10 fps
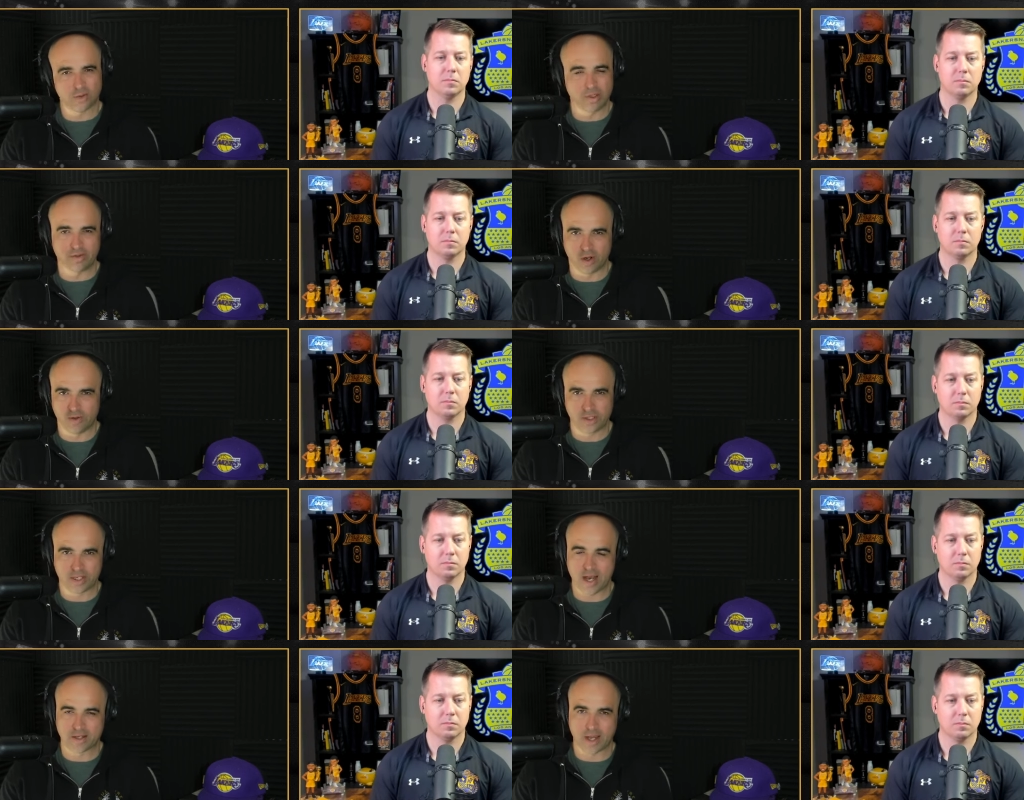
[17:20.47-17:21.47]
Speaker 1: Reaves, all these
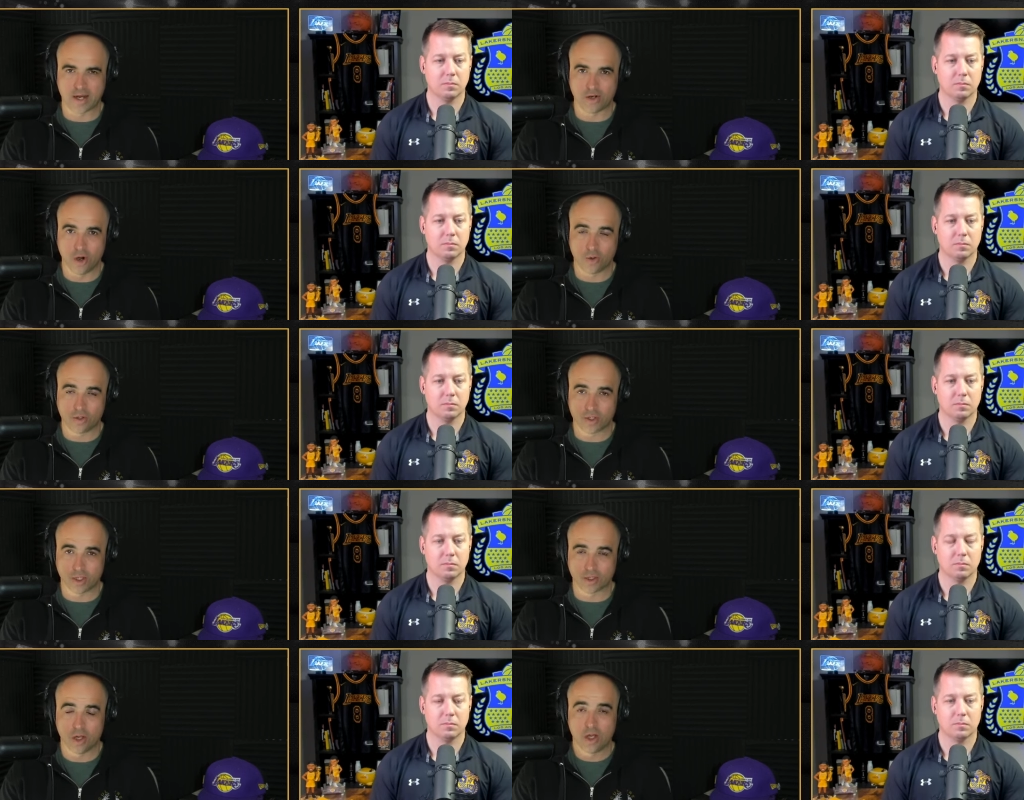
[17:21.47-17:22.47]
guys kind of
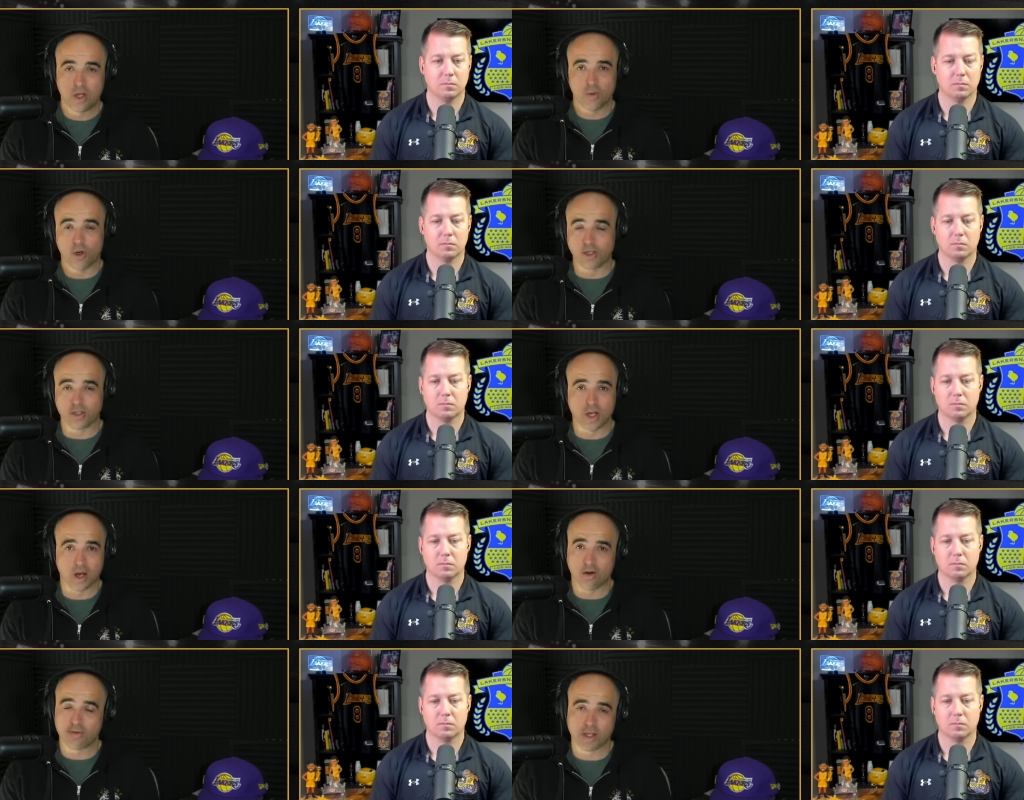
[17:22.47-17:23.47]
noticing what he's
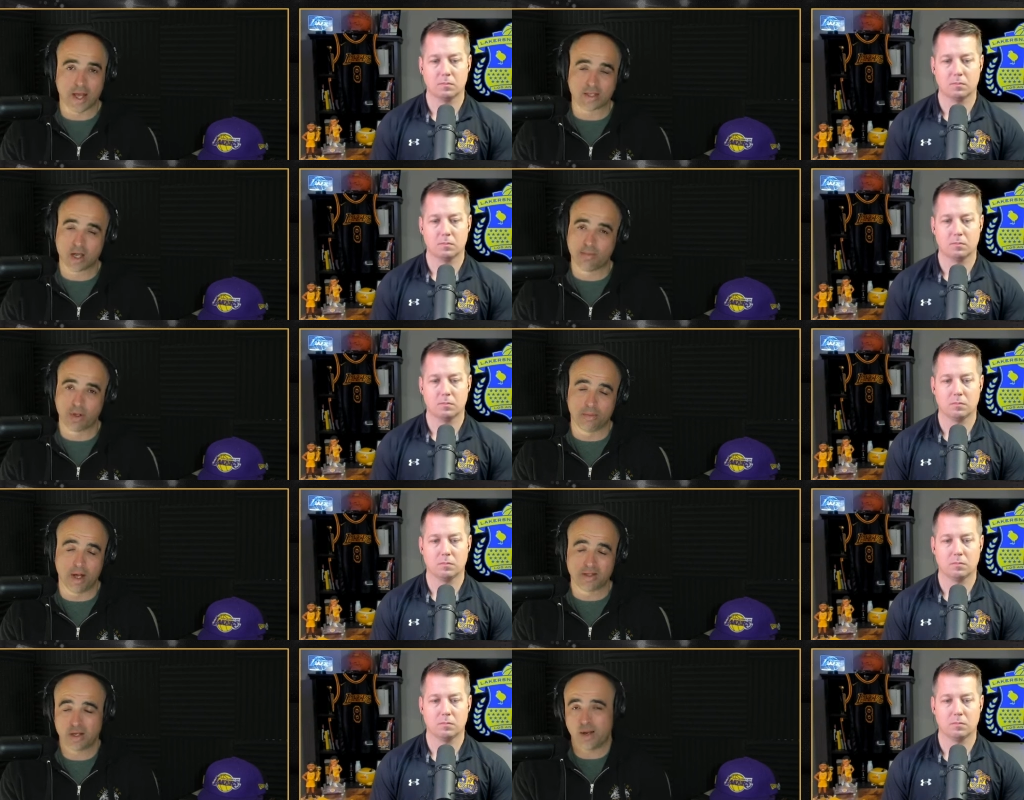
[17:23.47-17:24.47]
done over the last couple of
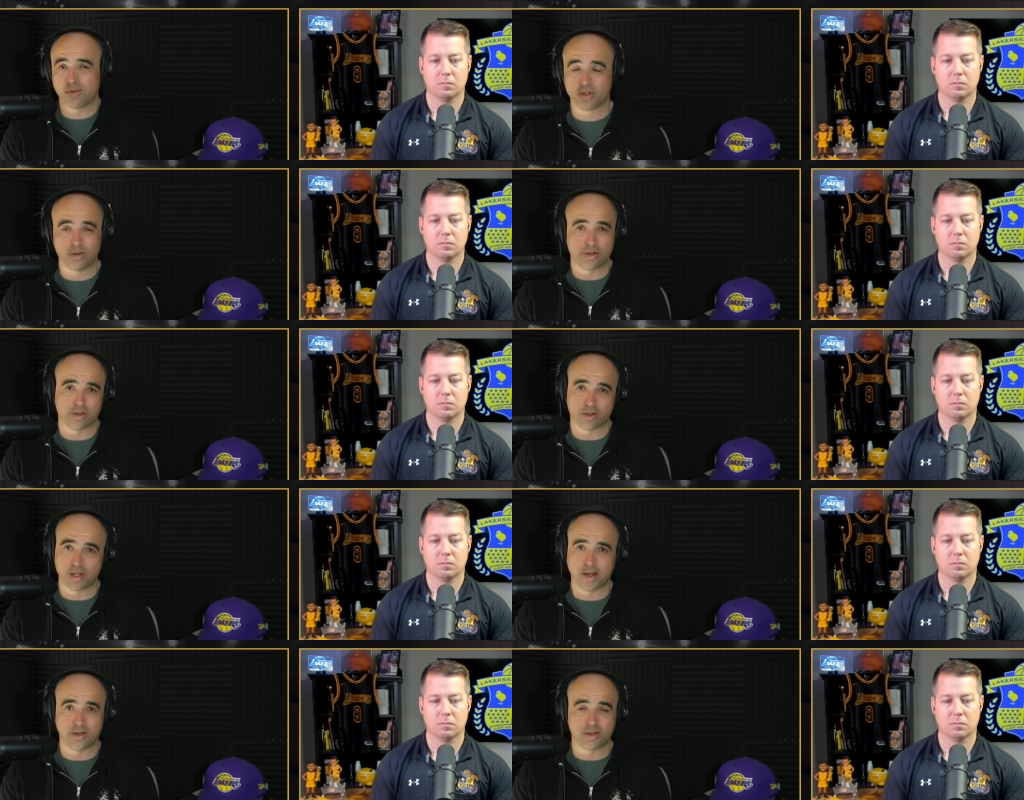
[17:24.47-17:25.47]
months. And I'm sure there's a
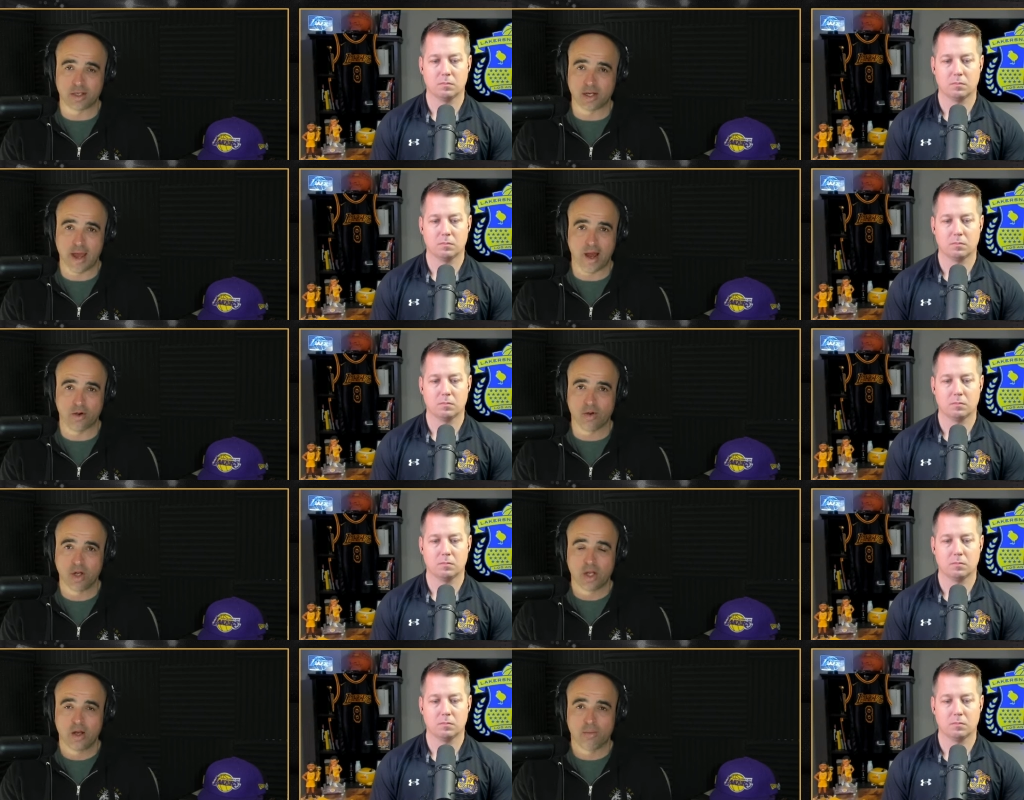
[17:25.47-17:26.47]
tendency now,
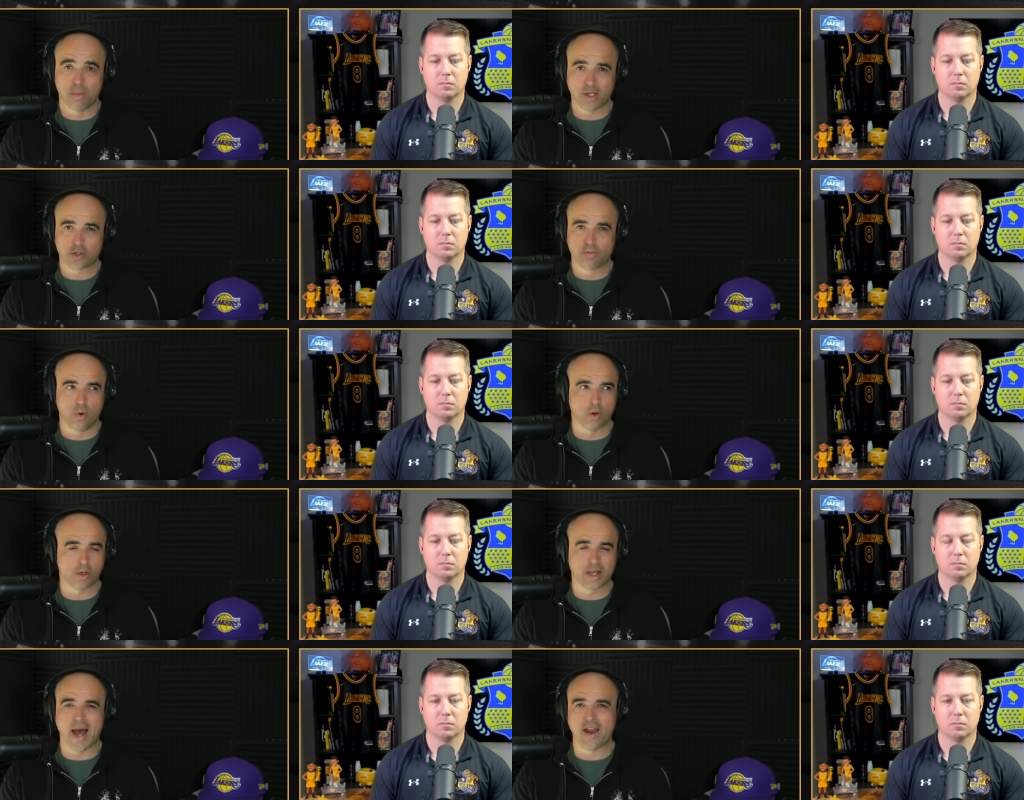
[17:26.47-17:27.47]
much more
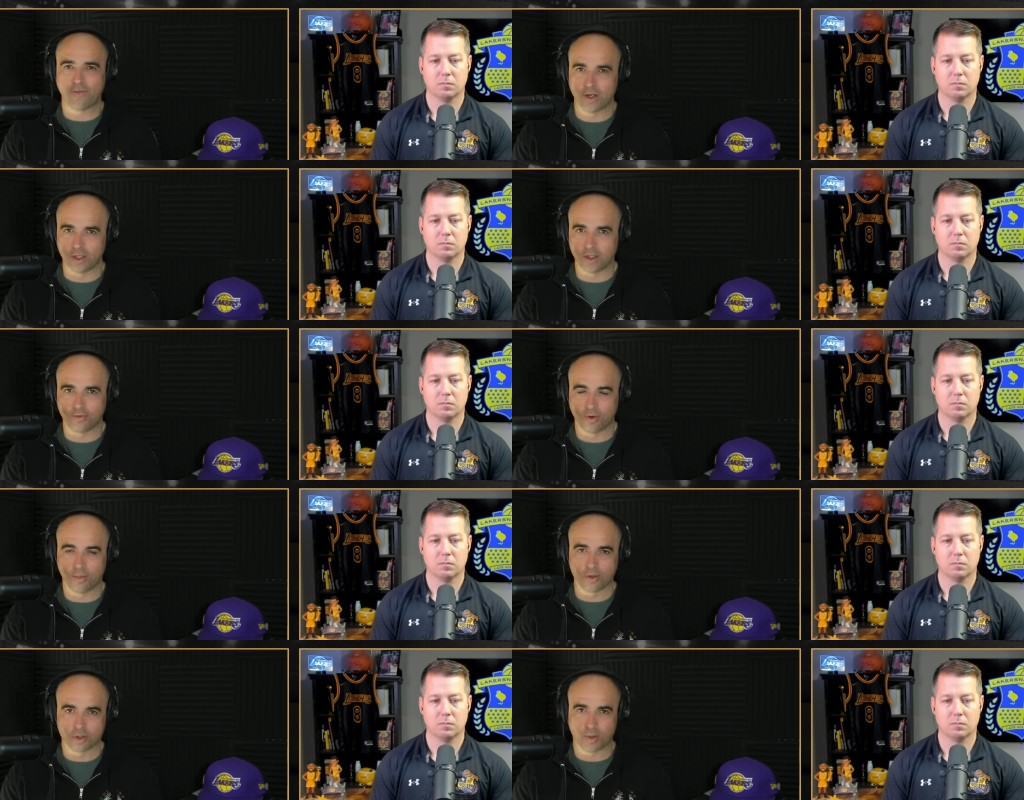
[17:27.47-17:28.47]
confidently from
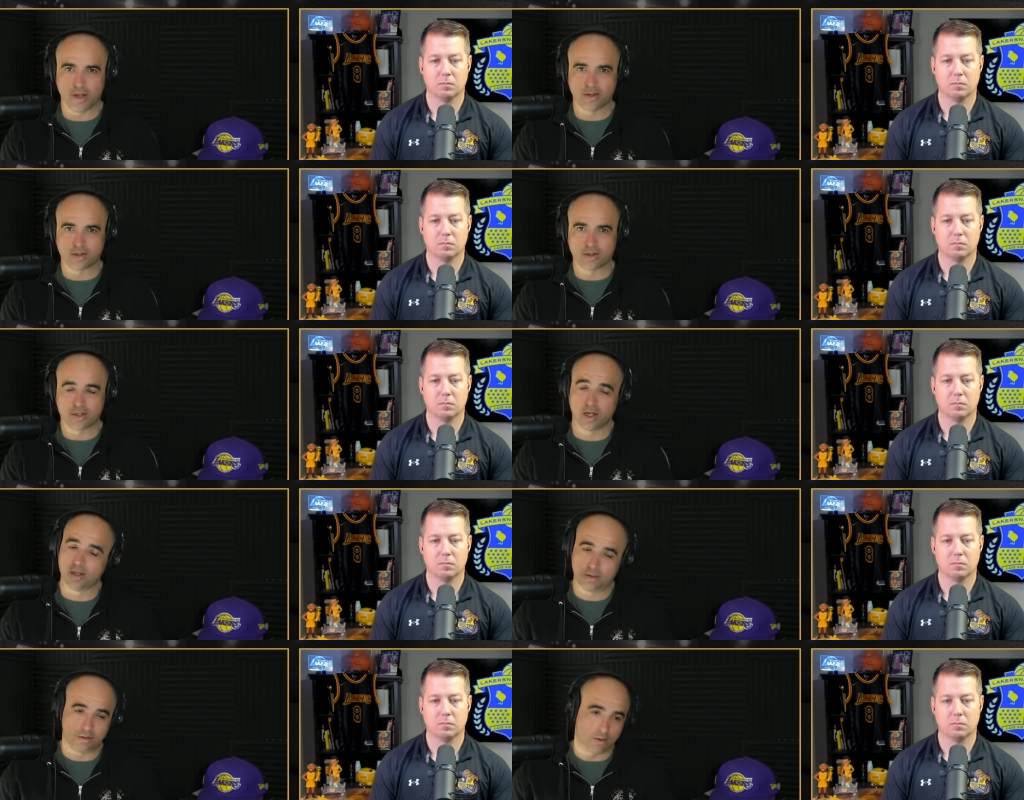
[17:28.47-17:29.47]
those players to
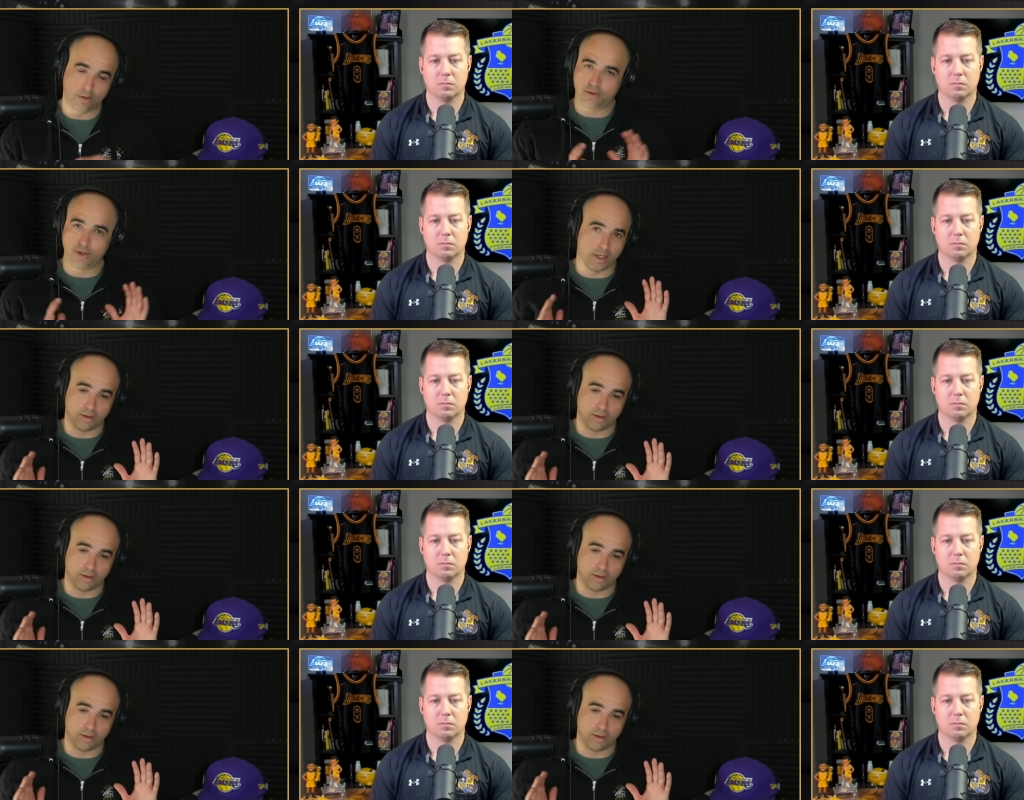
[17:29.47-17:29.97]
say, do your thing.